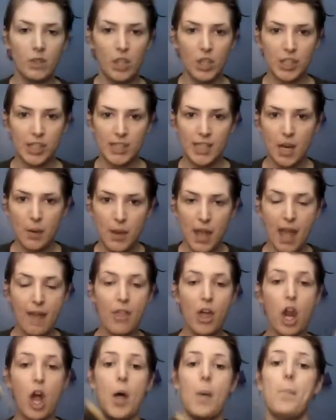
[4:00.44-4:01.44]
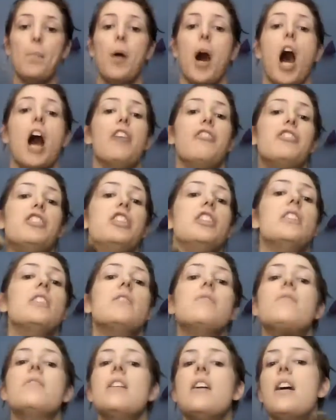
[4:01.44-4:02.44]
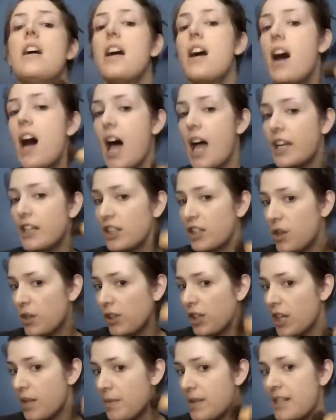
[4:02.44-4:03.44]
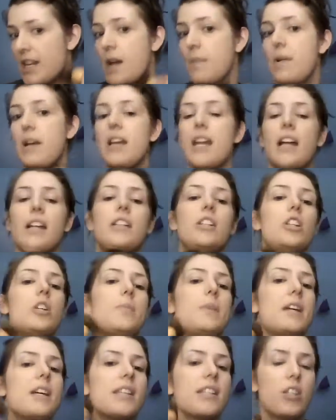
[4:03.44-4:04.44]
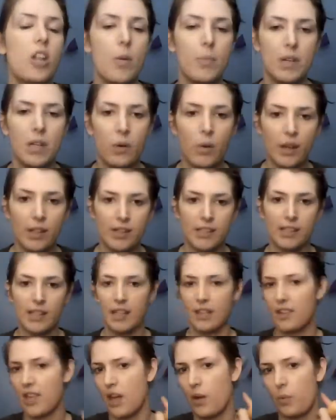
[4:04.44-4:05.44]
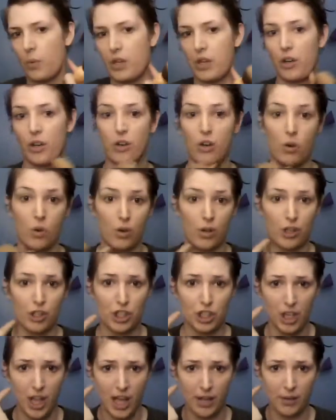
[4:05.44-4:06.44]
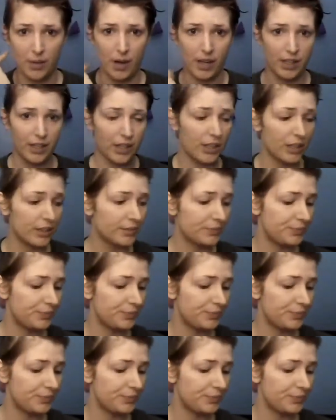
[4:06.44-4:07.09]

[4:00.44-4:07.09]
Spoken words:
so now we have that all buffed in. I like to go a little bit down my neck too because nobody wants like that weird orange line right here.